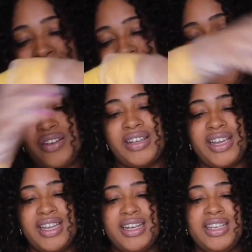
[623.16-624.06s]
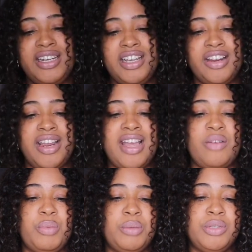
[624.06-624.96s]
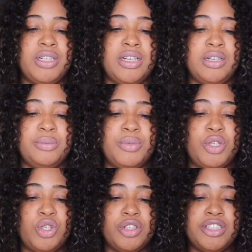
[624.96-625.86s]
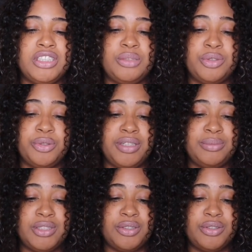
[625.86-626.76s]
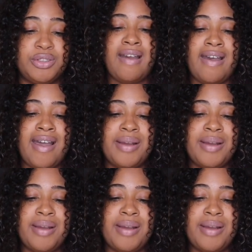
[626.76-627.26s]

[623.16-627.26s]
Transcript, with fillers: Okay, and in here I have bubblegum, orange creamsicle,